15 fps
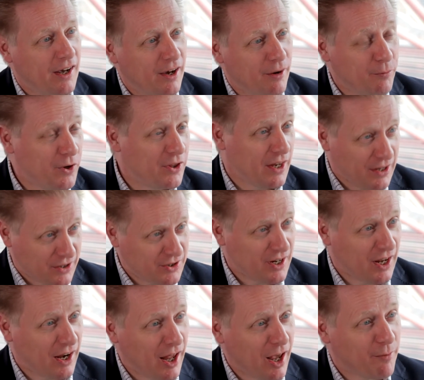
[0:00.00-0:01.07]
within
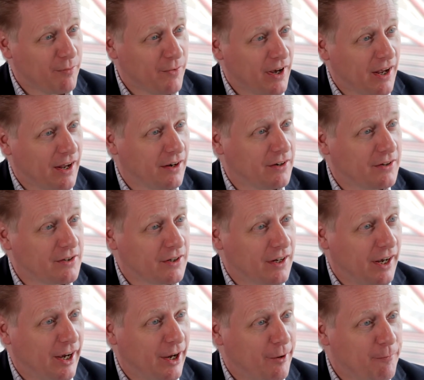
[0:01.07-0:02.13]
CLM
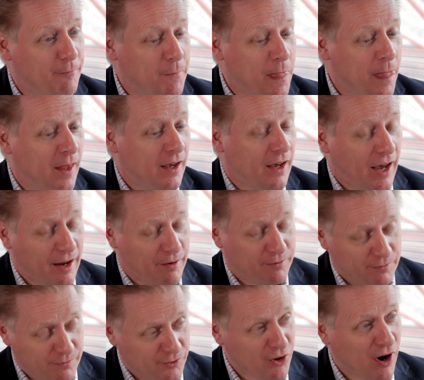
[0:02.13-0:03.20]
and
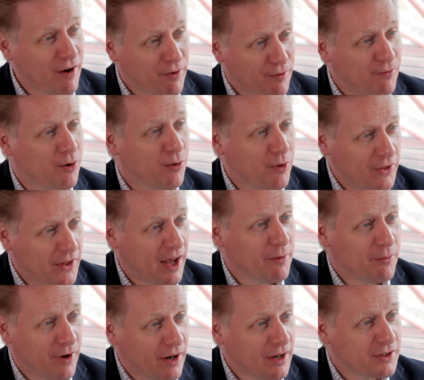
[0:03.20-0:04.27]
drive it forward that
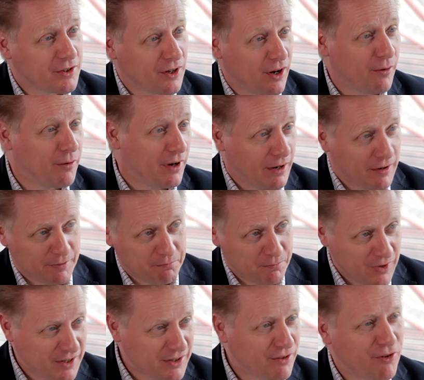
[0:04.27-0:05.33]
way. So
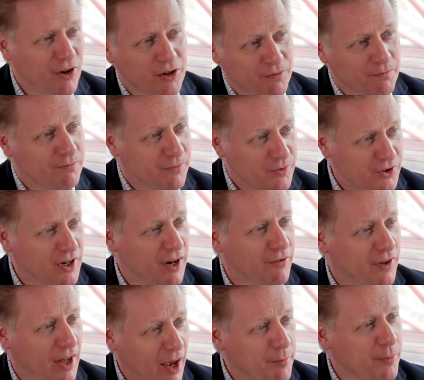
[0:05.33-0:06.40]
there's a real
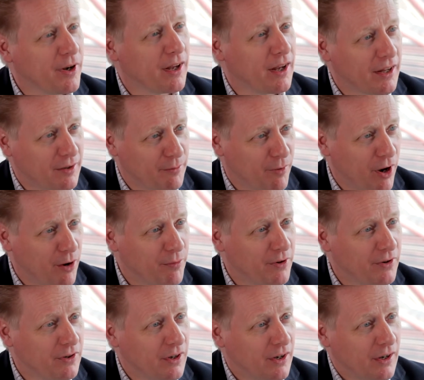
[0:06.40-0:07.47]
shift happening at the
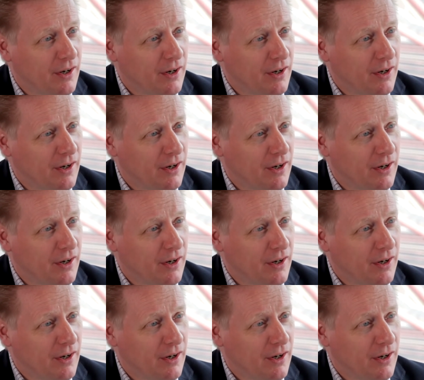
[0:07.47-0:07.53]
moment.